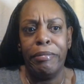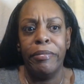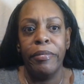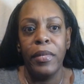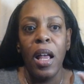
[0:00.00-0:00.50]

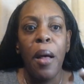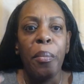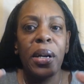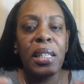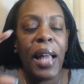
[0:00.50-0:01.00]
But it's like
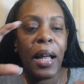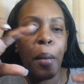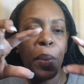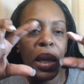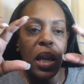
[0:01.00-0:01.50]
a pink
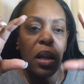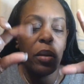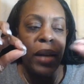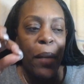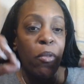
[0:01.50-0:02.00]
type of
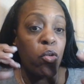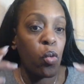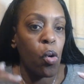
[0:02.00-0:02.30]
rose,